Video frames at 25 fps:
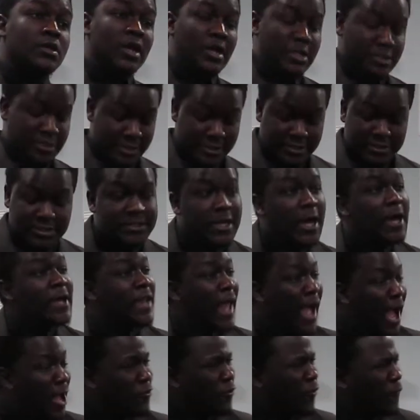See,
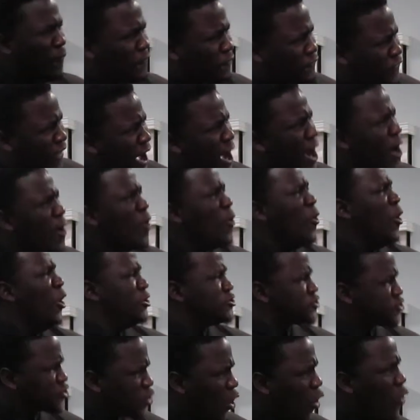son, I don't fail
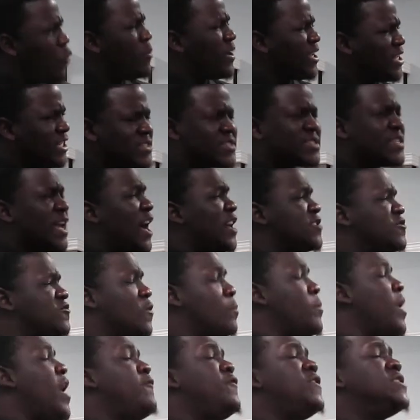so many times
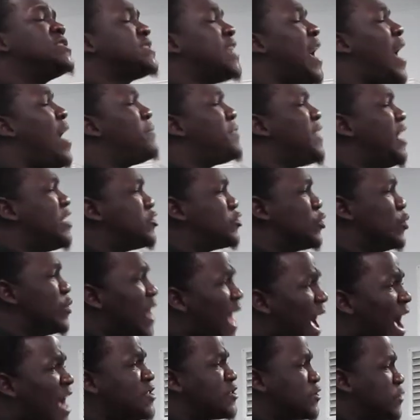from every time that you
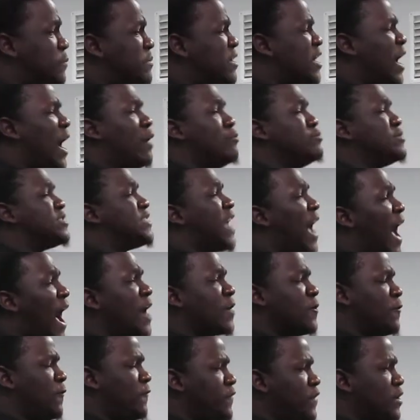lie to me, I'm
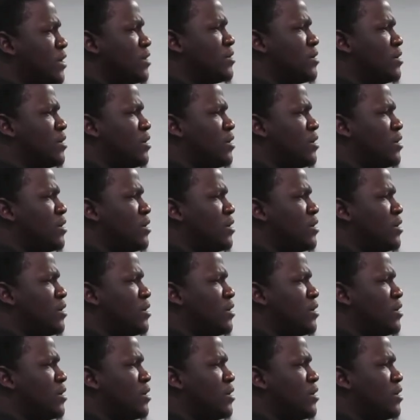tired of it.